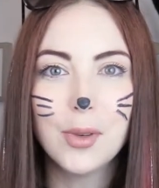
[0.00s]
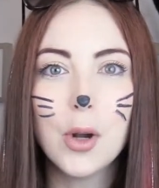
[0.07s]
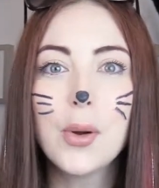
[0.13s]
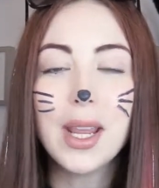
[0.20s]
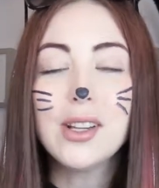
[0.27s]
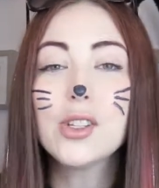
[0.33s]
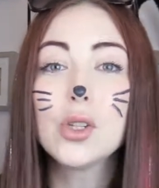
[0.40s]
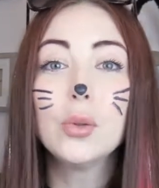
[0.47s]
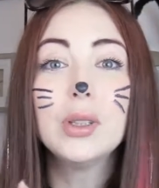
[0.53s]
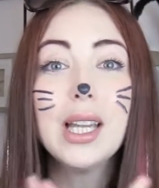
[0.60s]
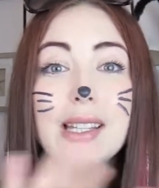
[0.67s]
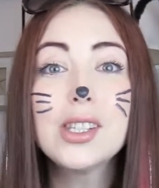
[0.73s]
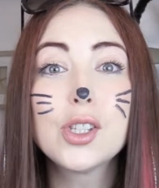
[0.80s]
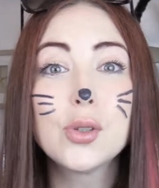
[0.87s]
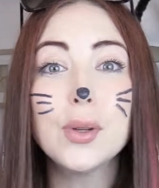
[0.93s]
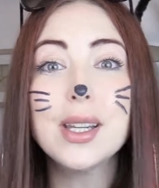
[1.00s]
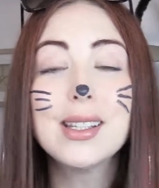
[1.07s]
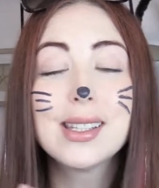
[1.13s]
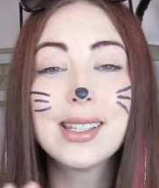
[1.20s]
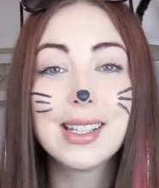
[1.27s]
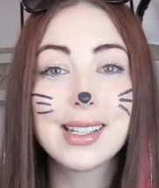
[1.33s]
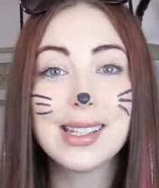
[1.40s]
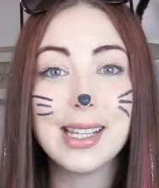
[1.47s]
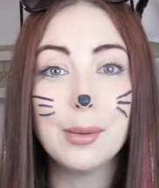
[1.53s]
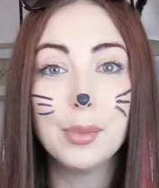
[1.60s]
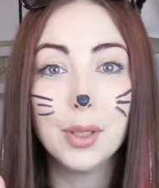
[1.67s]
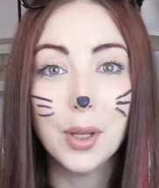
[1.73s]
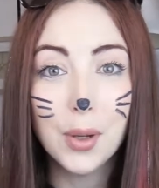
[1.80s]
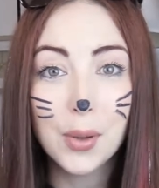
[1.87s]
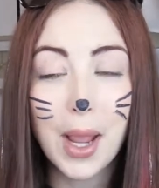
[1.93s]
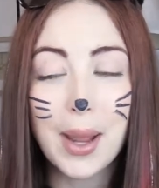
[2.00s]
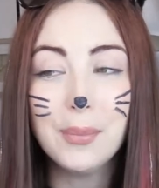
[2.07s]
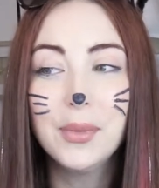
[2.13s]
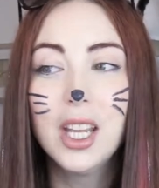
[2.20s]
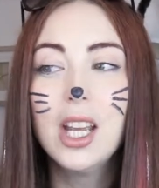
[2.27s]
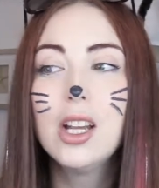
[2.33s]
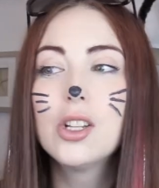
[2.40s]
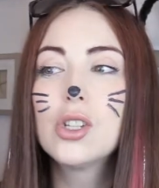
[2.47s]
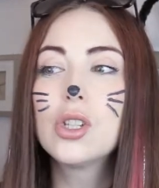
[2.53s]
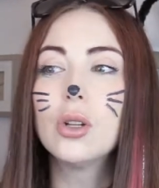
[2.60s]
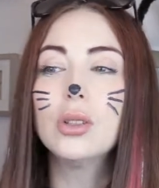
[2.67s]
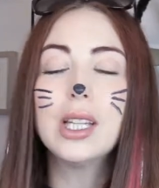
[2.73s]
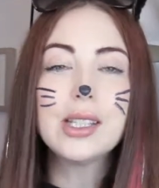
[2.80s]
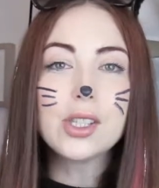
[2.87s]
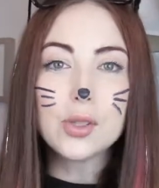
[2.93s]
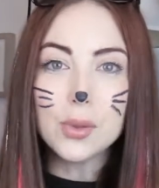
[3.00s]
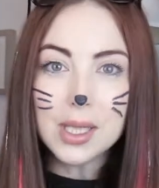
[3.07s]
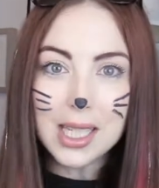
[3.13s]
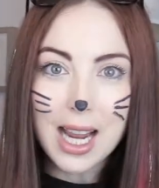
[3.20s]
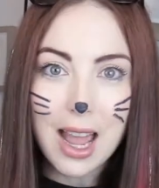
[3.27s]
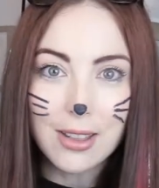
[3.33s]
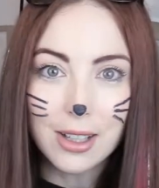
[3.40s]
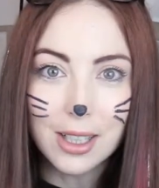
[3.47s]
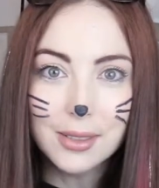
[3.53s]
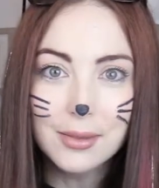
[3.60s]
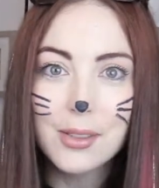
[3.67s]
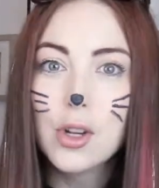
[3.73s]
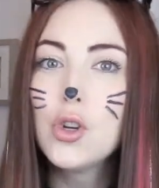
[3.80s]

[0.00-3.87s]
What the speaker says: Okay, so let's do it as an example. Okay, so let's do it together.